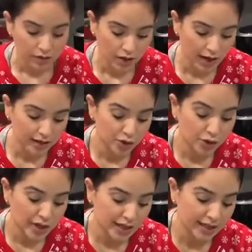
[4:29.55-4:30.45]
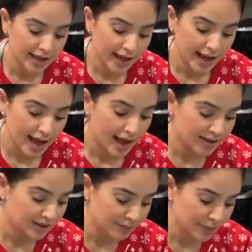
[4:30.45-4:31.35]
And try to get
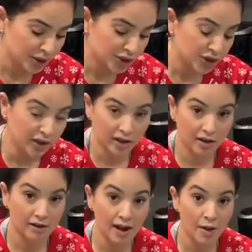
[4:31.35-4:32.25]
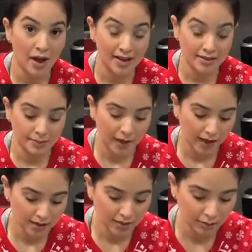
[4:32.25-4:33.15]
as much air out as
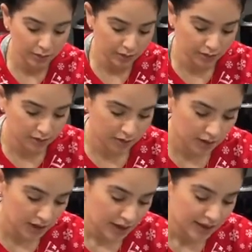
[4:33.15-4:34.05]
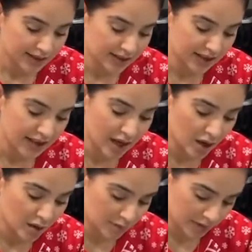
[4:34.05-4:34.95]
possible. That's gonna
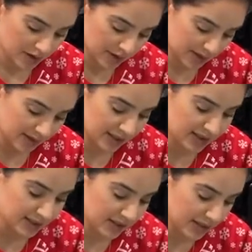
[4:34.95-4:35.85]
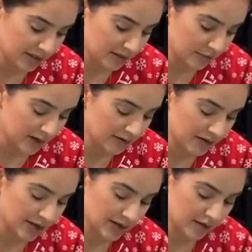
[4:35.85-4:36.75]
help the seasoning, the
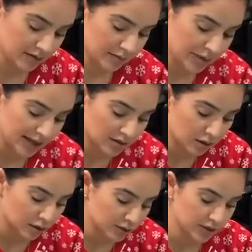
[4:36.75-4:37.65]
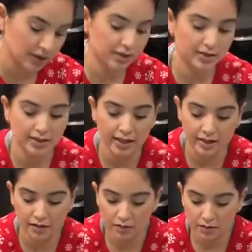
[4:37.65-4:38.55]
marinade, be as close to the skin
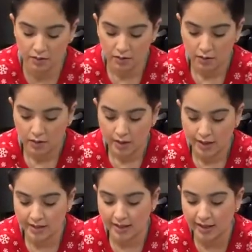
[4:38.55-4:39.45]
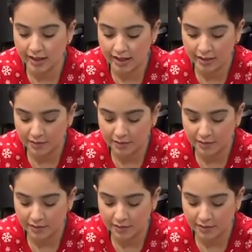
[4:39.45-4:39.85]
as it can.